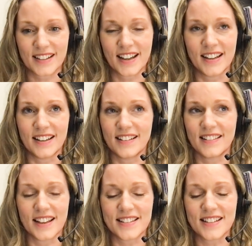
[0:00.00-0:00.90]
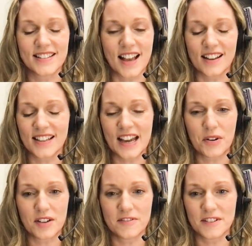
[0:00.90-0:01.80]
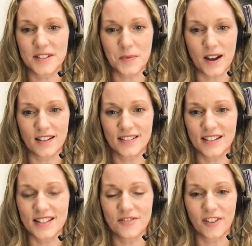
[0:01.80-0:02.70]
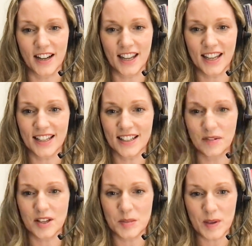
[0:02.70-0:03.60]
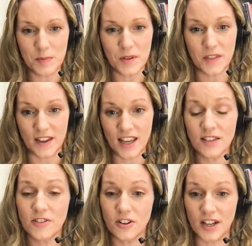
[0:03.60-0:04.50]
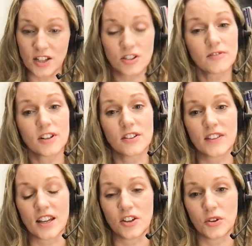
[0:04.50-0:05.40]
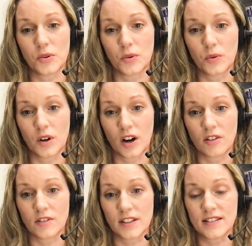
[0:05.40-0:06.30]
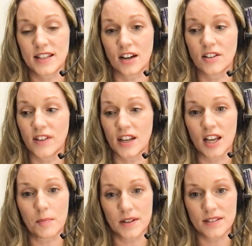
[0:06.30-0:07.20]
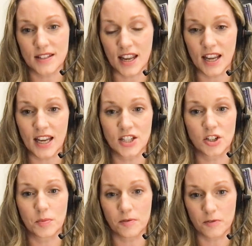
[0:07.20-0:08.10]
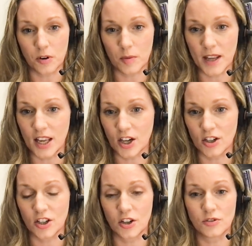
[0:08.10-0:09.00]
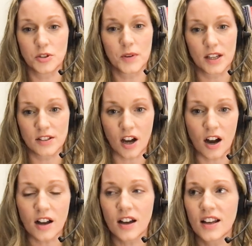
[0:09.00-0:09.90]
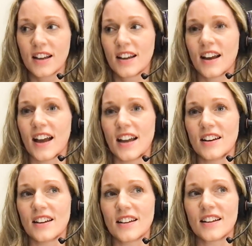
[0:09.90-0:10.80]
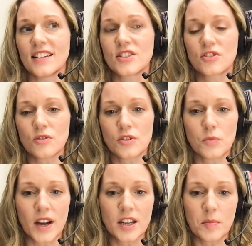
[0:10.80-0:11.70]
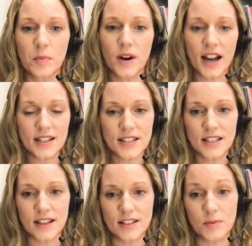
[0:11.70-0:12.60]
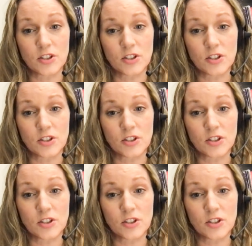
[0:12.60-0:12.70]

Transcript: And that's exactly how I feel as well. It's funny. because people think if you're an introvert that you are really scared of getting up on stage or performing or, you know, doing a talk. And it's true, you wind up practicing that so much,